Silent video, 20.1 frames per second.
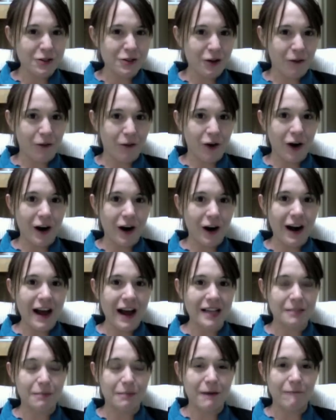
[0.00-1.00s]
so far
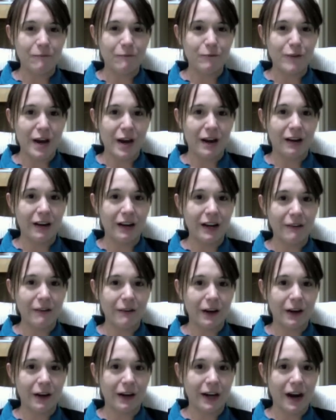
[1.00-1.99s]
has been very,
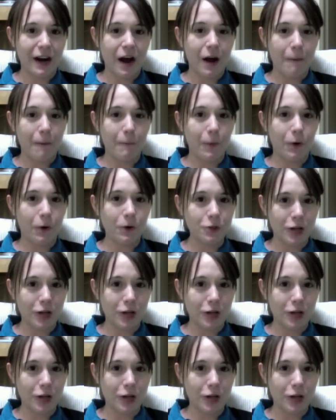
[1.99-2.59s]
very humble.